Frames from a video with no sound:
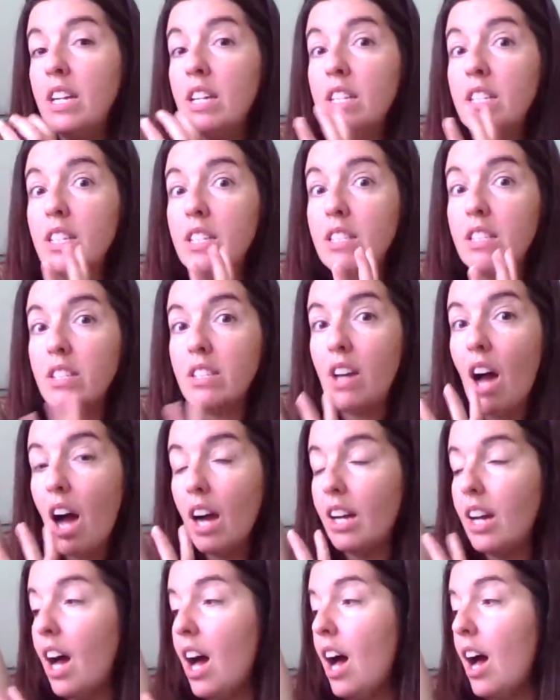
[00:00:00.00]
to
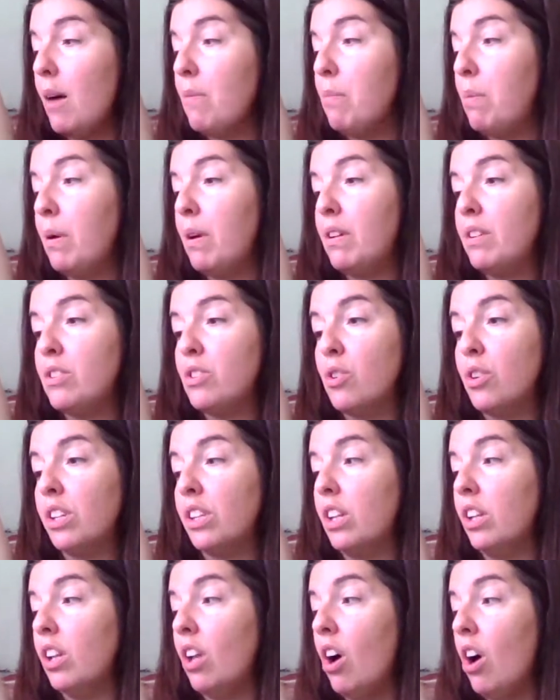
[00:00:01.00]
stock up during
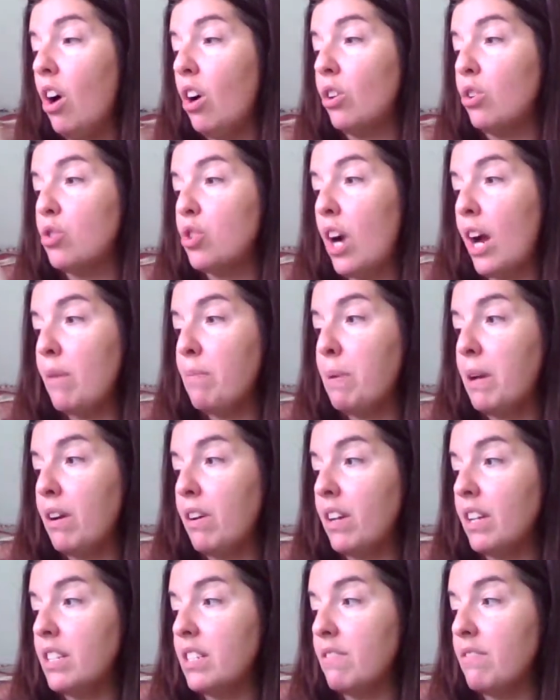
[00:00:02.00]
the long dry
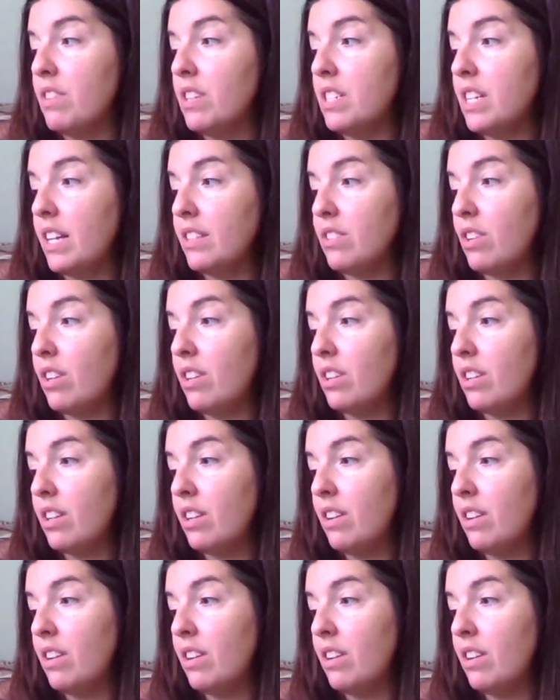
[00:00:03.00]
periods of the desert.